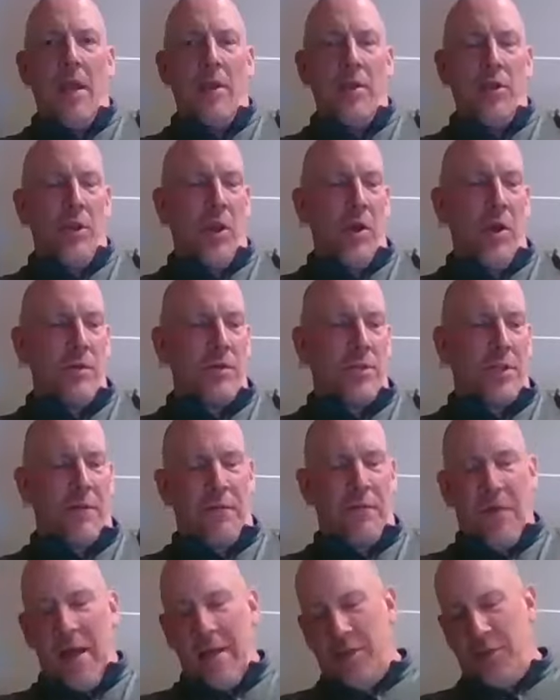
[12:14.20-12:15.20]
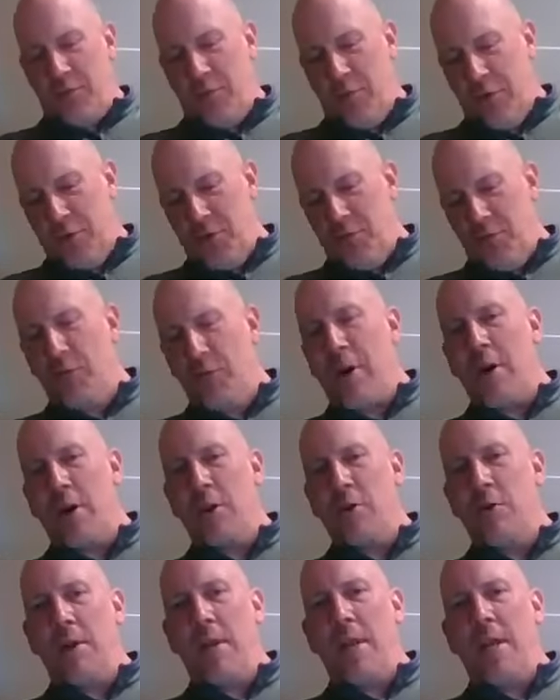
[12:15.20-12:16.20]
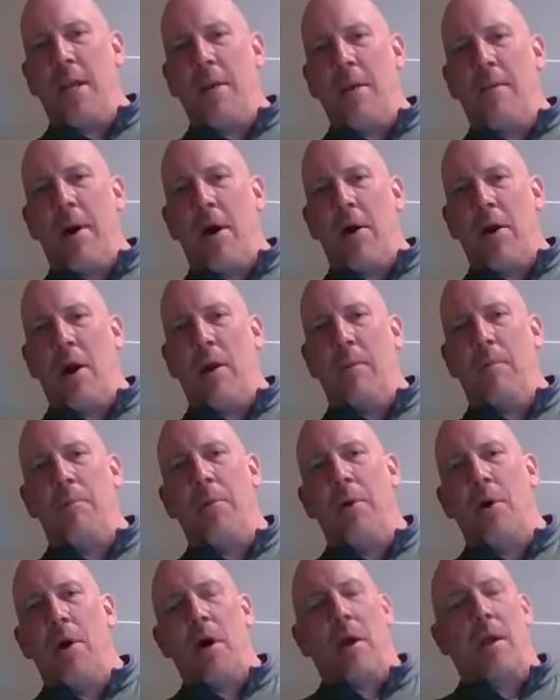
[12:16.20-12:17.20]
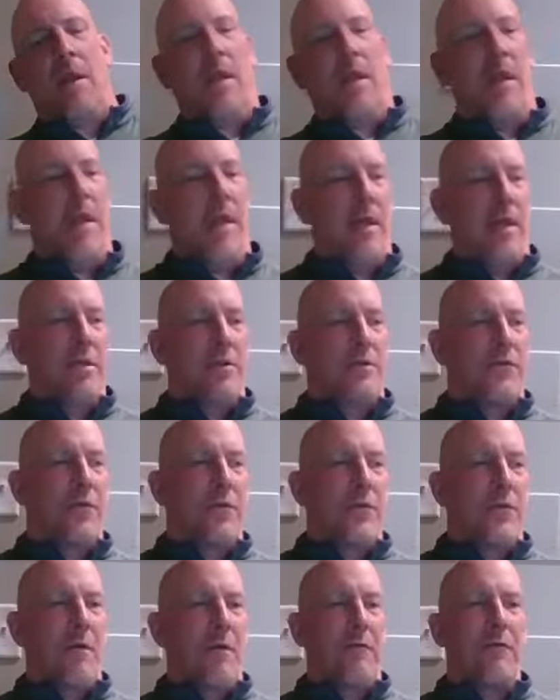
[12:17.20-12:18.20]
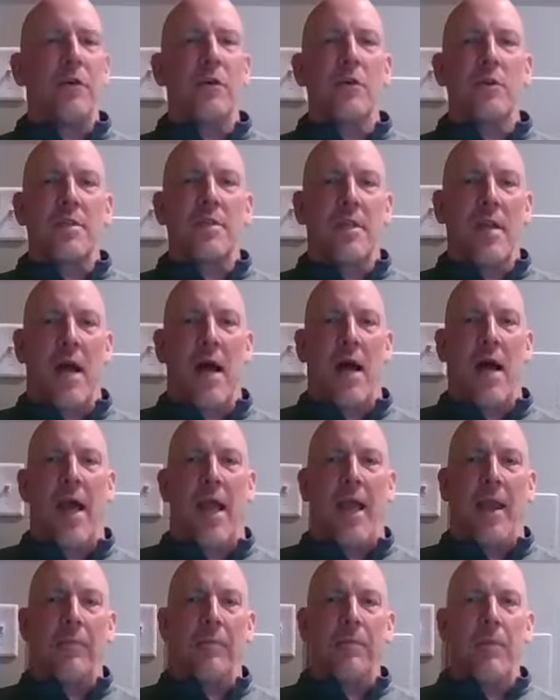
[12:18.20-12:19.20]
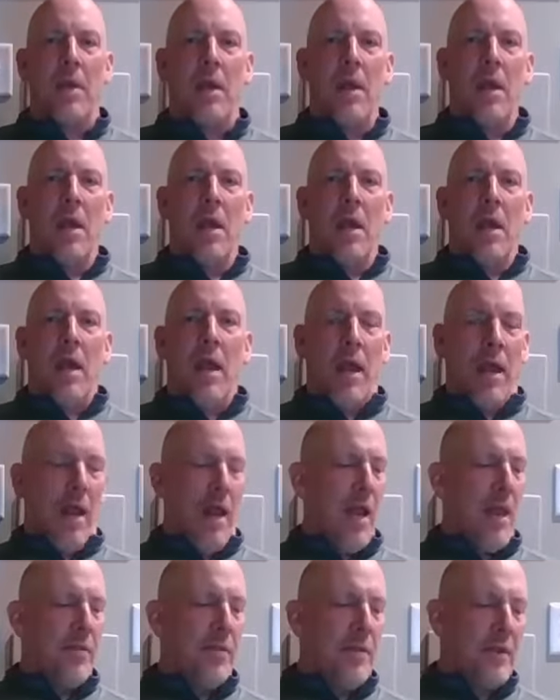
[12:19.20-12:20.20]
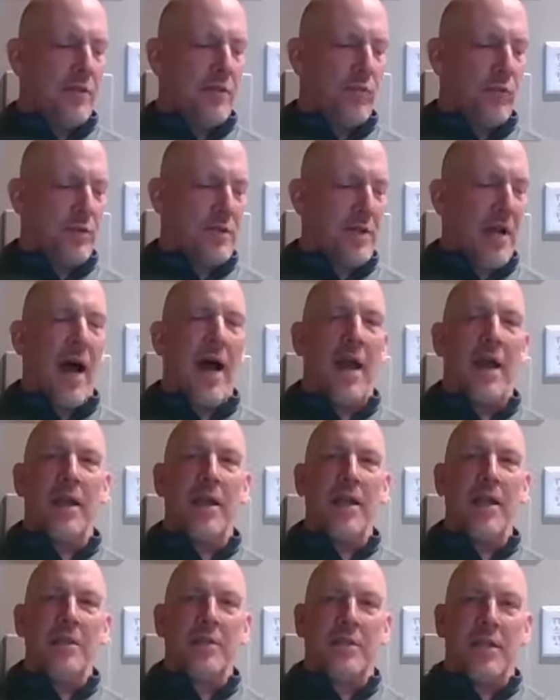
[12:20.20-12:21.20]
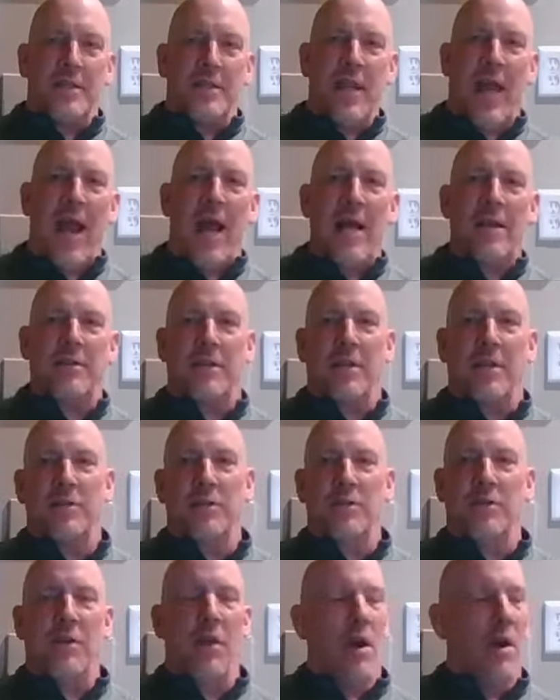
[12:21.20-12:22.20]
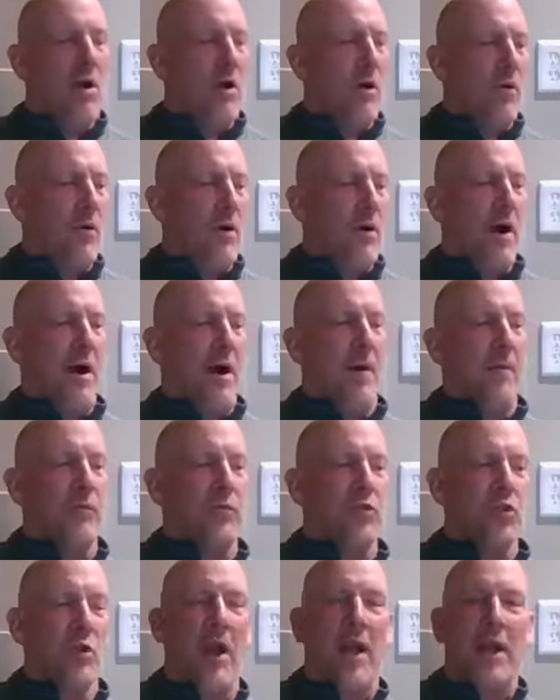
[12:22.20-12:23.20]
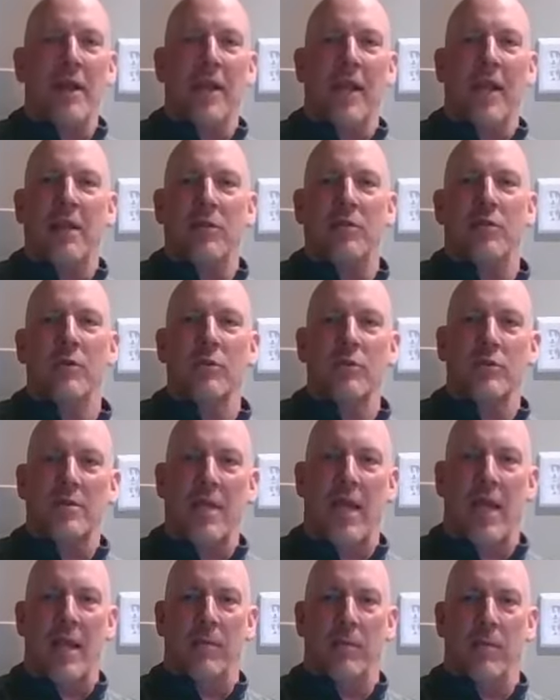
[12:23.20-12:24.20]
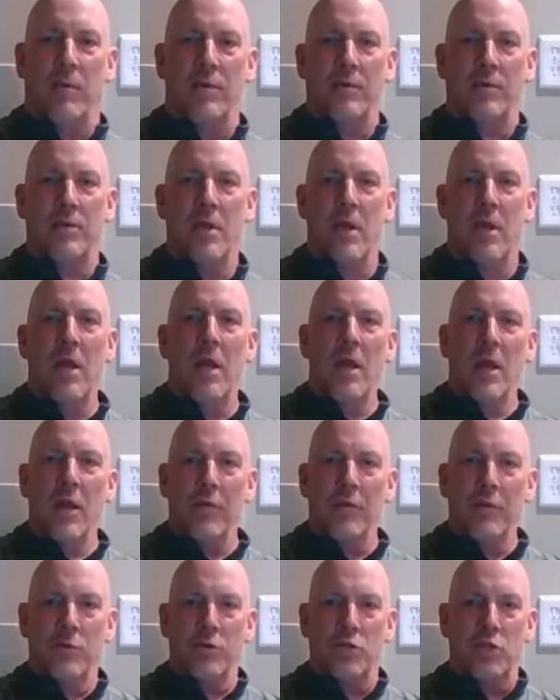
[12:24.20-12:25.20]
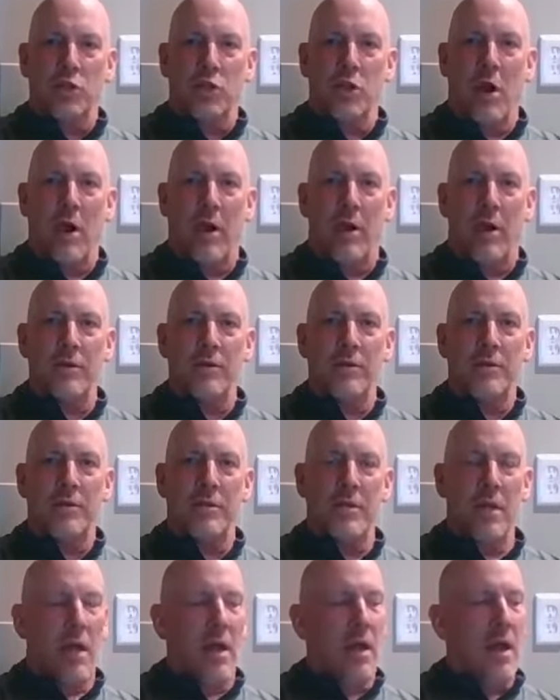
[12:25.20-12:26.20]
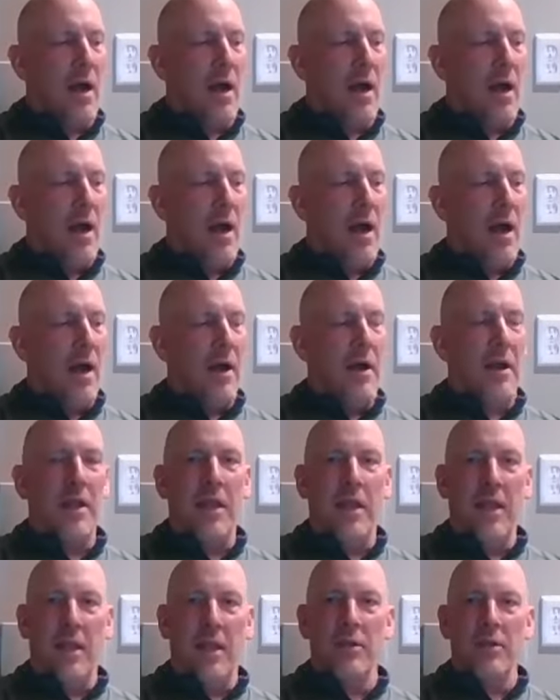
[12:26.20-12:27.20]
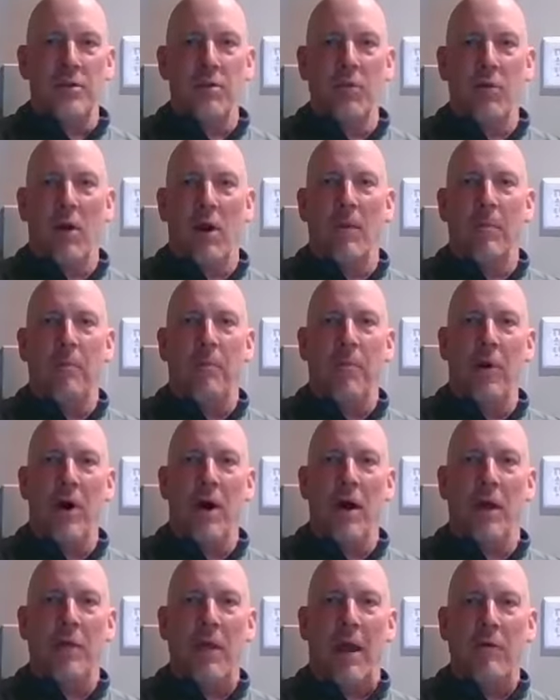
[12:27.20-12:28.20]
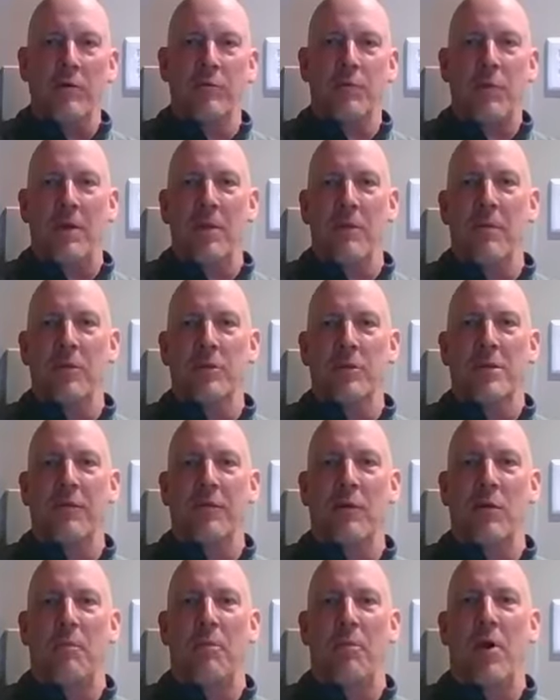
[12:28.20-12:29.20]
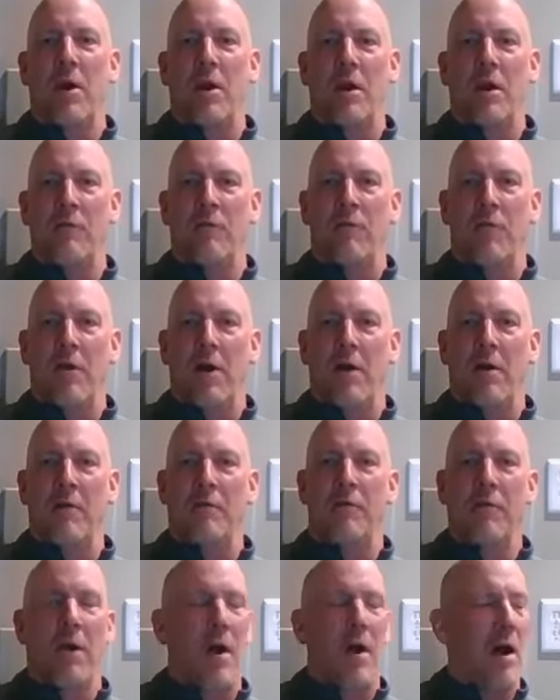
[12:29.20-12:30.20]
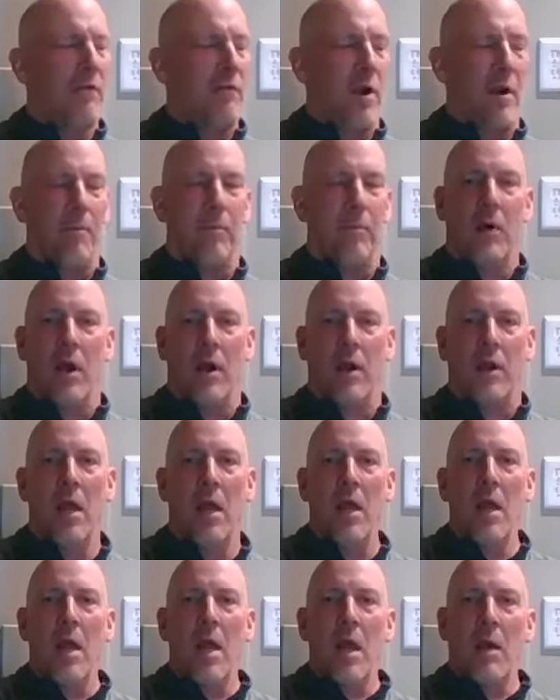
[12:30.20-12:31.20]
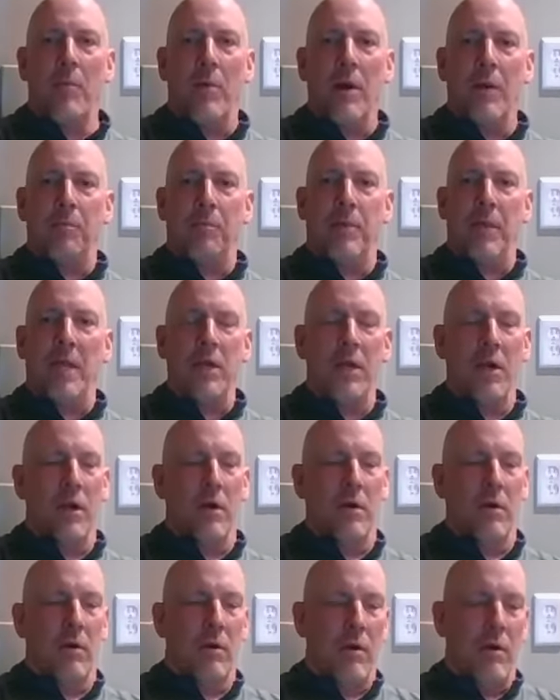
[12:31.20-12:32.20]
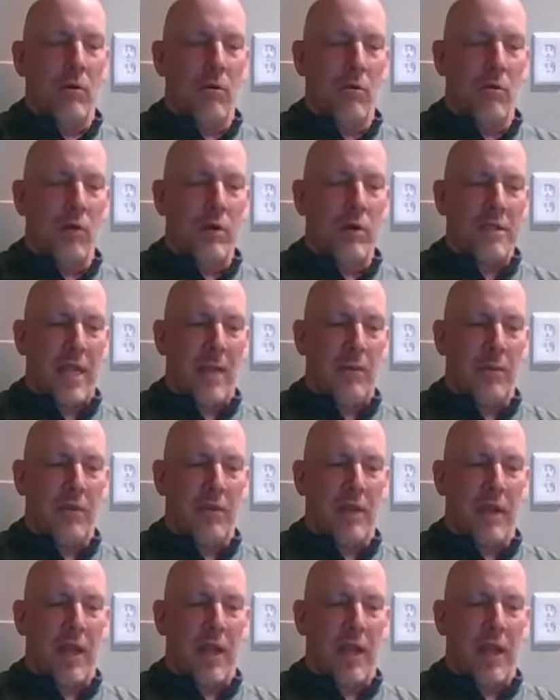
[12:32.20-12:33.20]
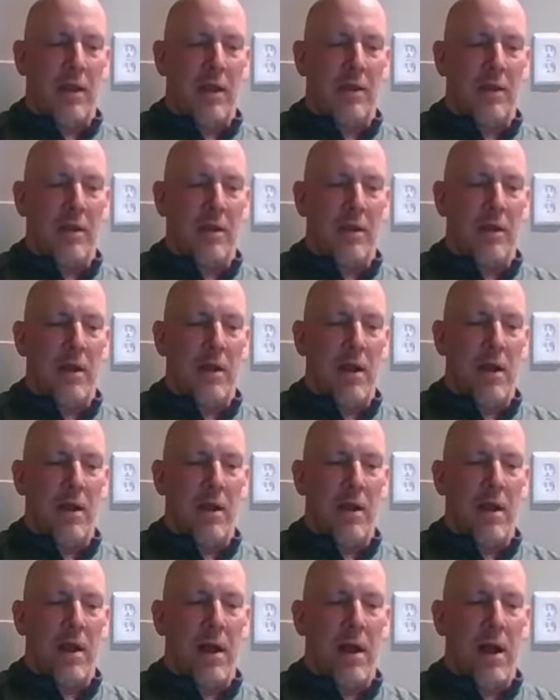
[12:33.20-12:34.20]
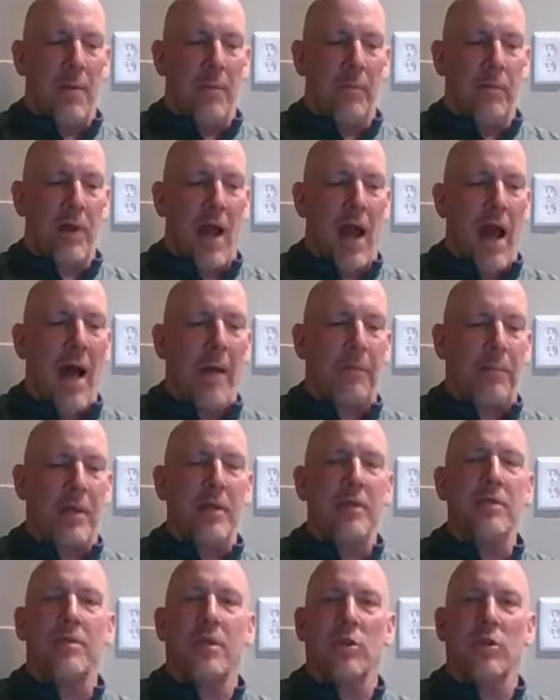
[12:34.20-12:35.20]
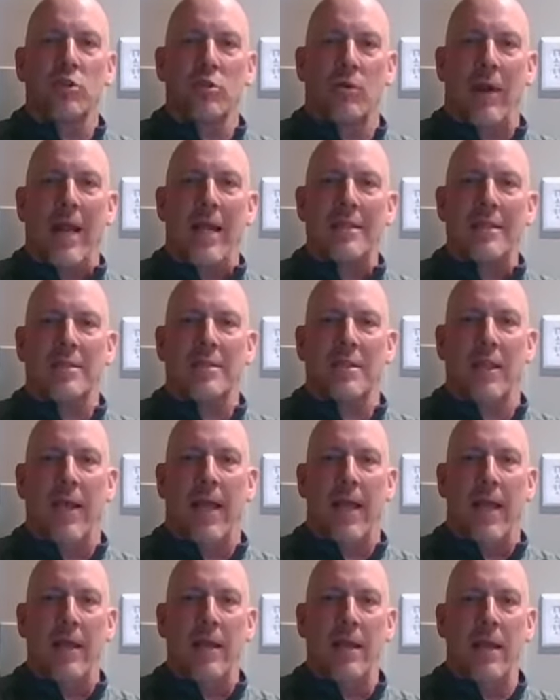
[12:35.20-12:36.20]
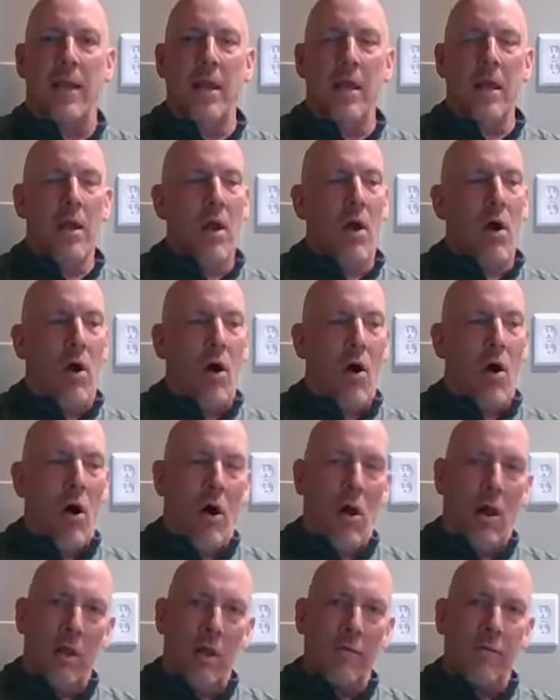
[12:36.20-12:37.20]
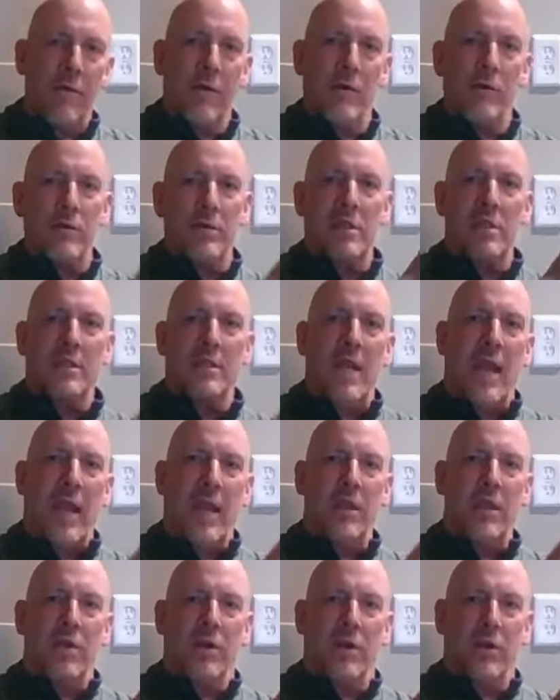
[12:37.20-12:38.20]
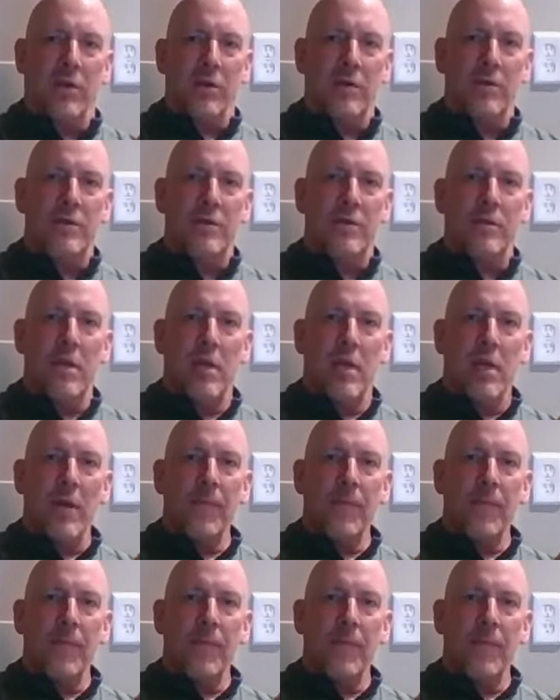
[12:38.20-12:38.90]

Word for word: and Yosef, that's what's very unique about our book is for the first time, and this was not an easy task, as you know, um, trying to get those tables, those charts, uh, into our book. That was probably the most difficult part of, of, of our book. But Peter was able to get um, copies and translate all of those standards